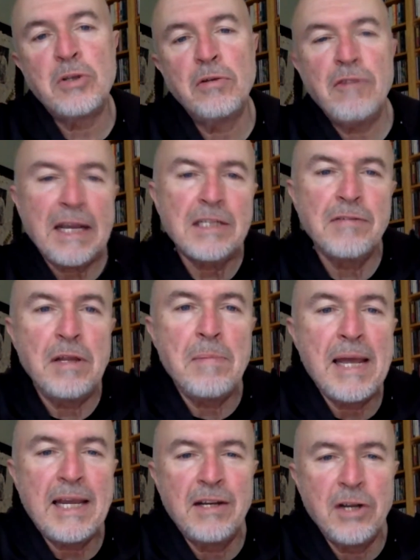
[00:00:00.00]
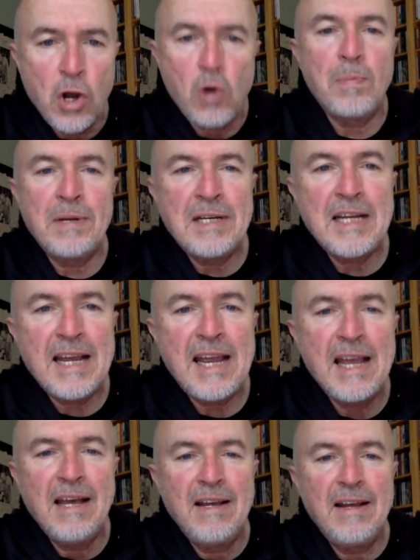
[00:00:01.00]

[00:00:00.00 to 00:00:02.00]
to effectively make it an open day,